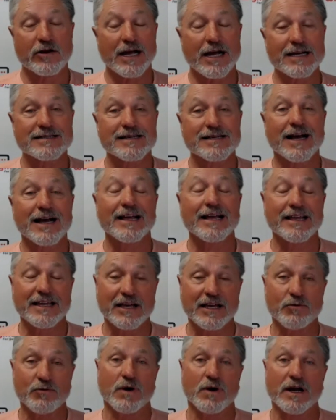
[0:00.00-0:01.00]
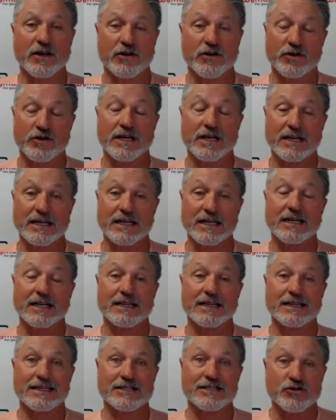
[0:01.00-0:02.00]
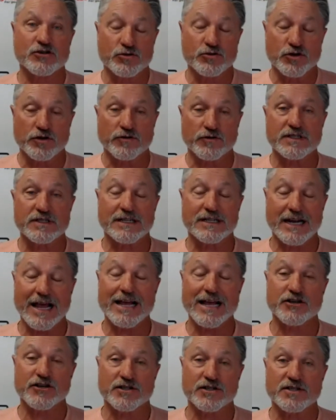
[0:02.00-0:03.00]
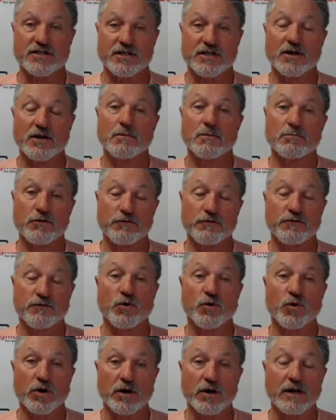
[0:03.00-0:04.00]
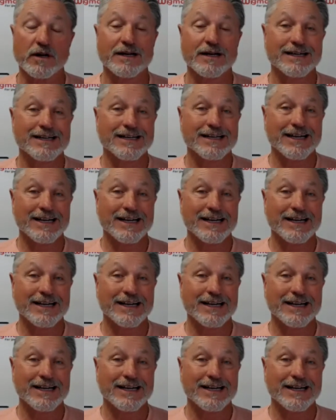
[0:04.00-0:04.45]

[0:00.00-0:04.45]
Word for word: Now, guys, I get why you're getting so nervous and anxious before